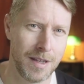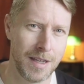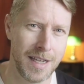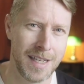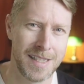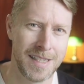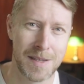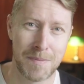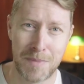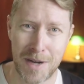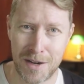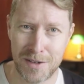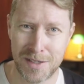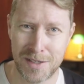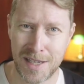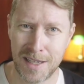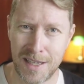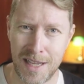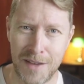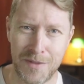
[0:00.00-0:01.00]
It's
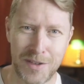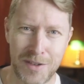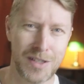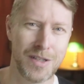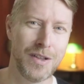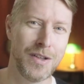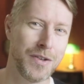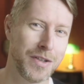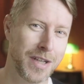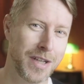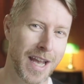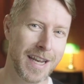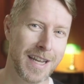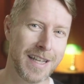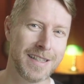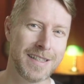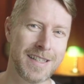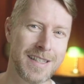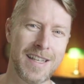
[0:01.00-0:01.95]
embarrassing even to look at it.